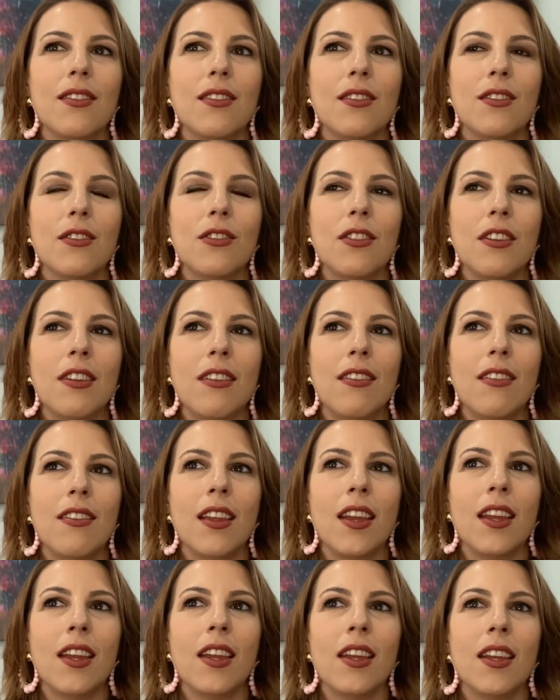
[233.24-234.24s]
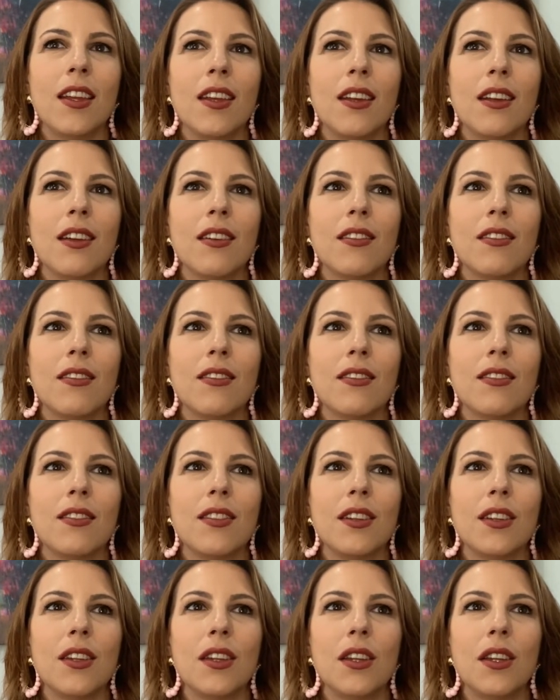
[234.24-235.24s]
She's saying,
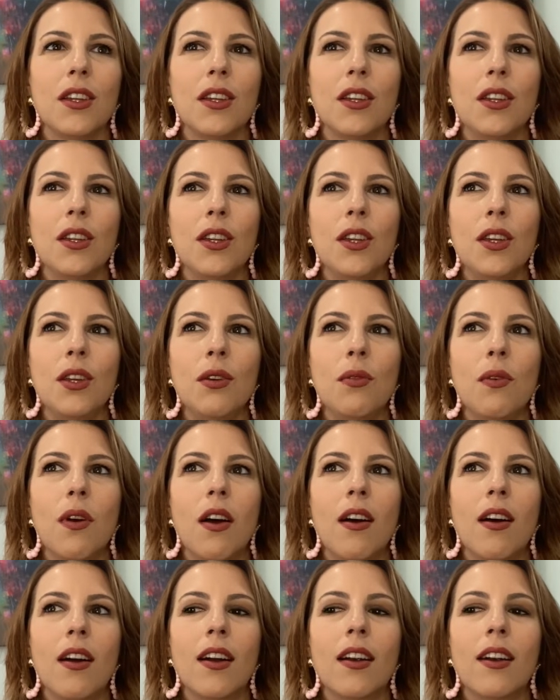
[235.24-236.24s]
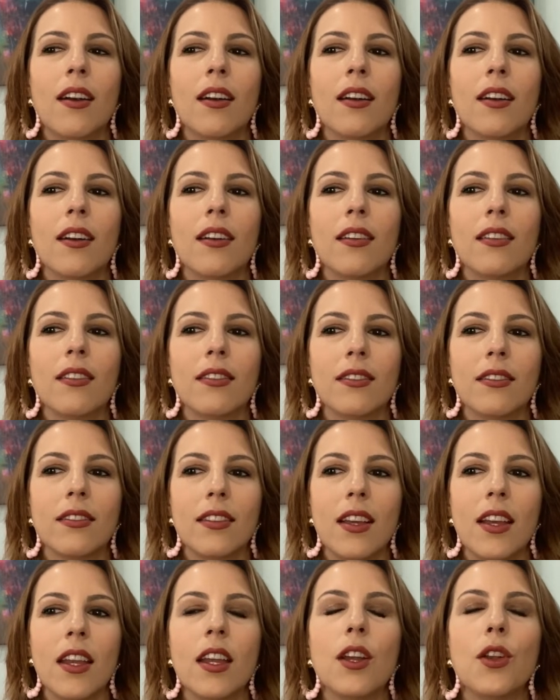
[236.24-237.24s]
you are
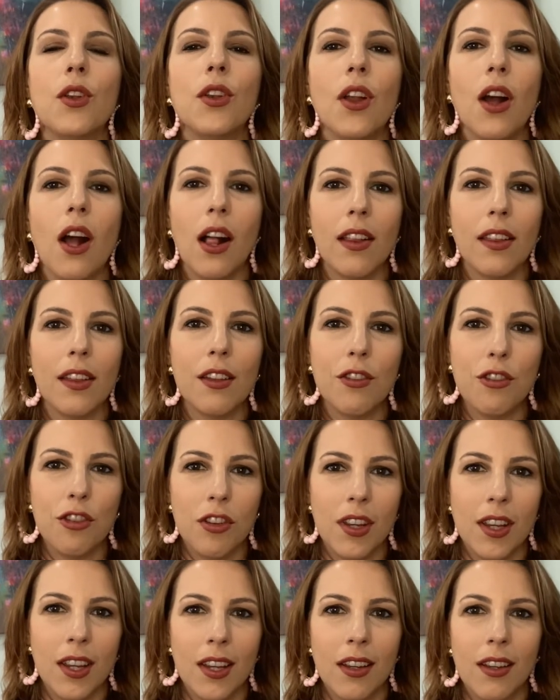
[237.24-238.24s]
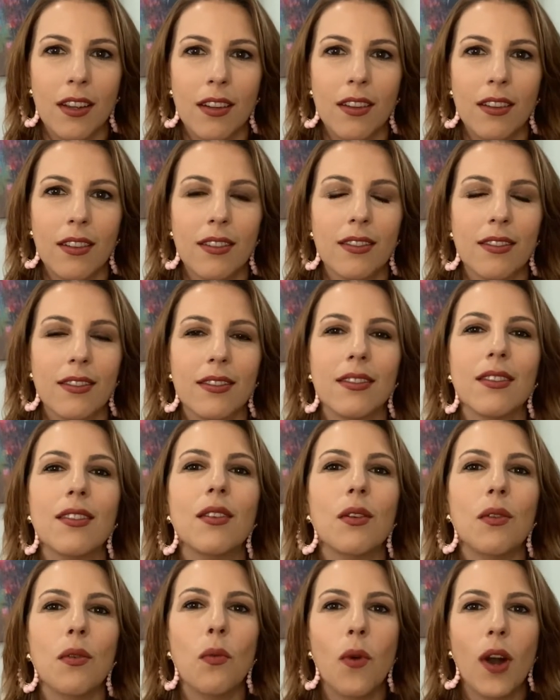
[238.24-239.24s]
acknowledging
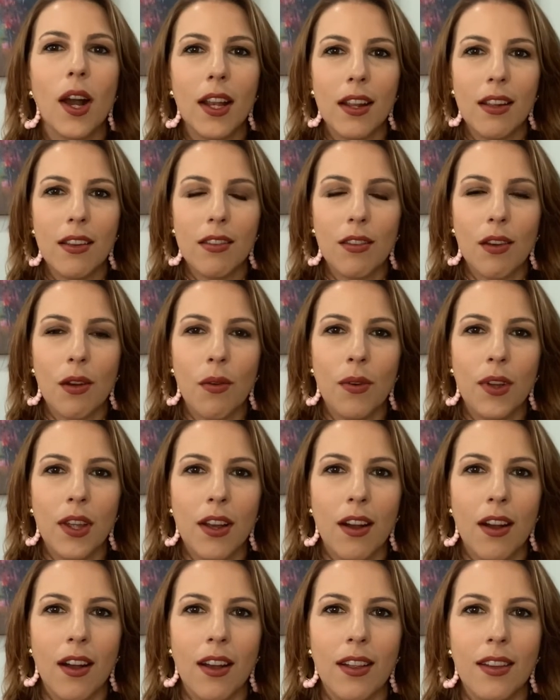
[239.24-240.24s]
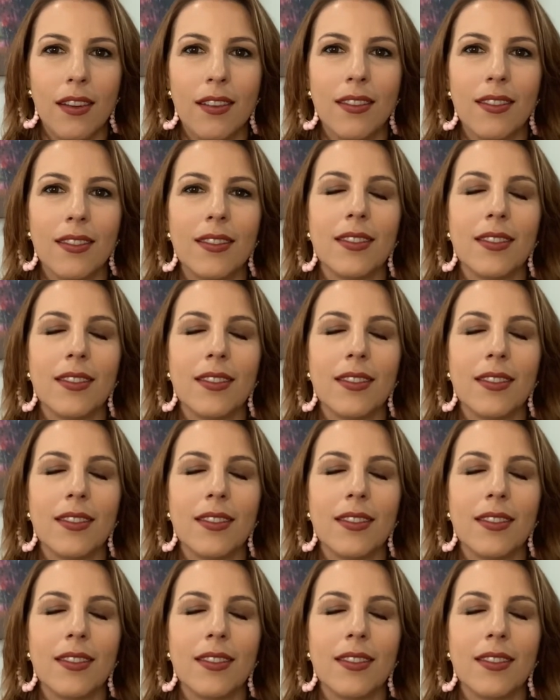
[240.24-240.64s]
what is going on.